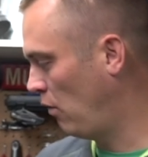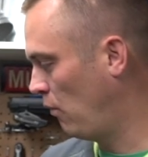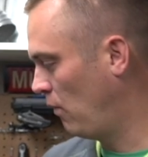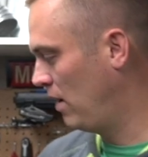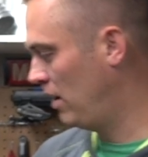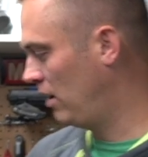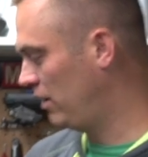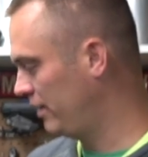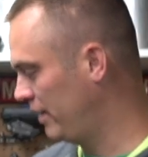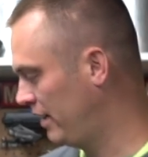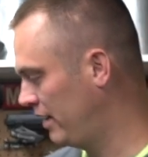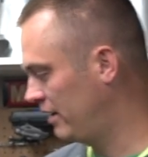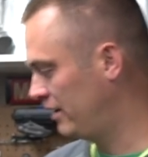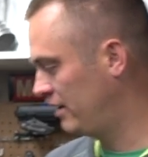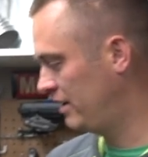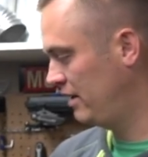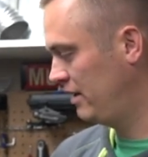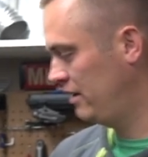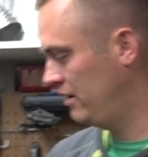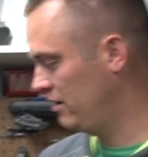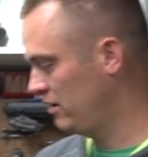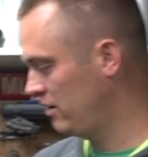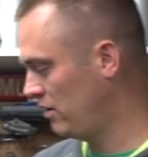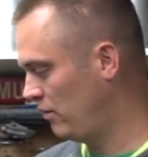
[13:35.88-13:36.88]
a weld end
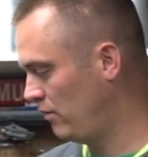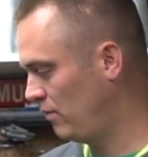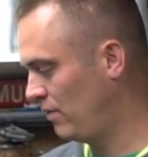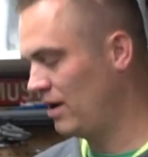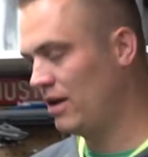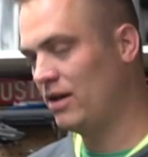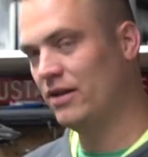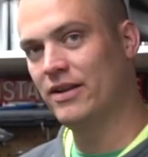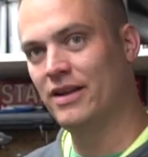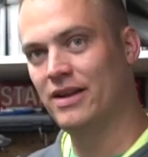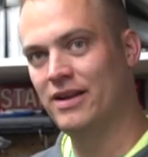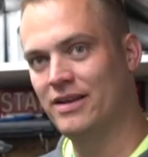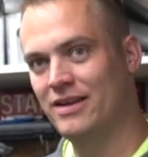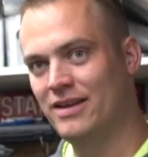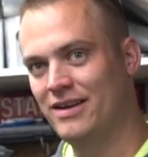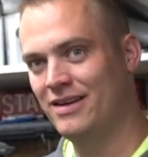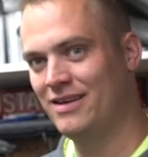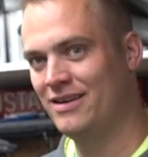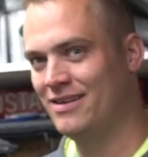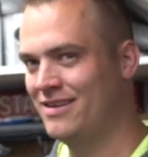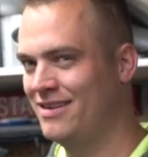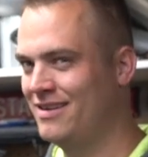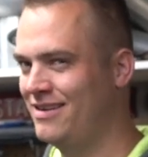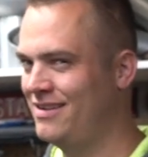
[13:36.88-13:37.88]
here,
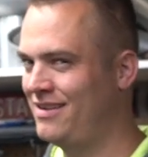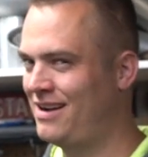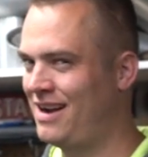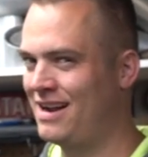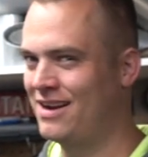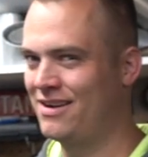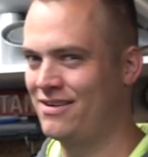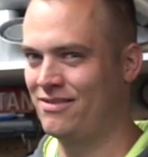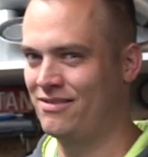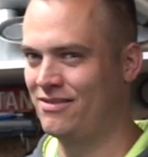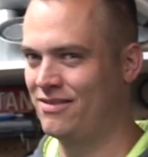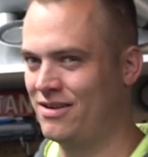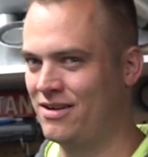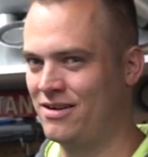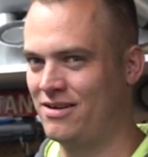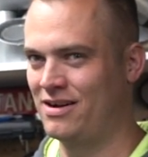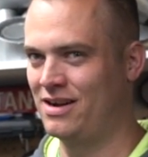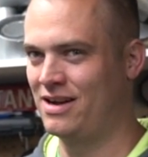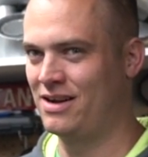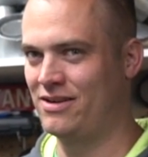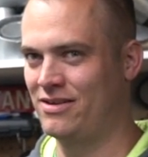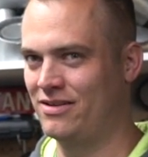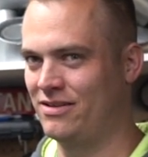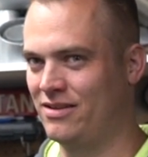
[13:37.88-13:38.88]
here. I don't know
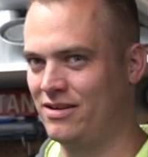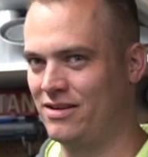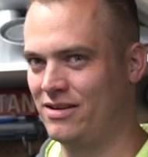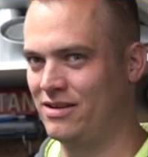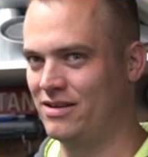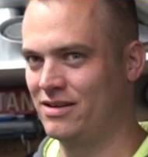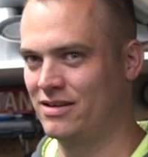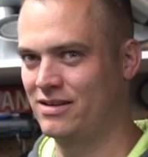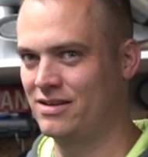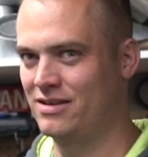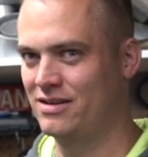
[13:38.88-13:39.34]
how it'd look.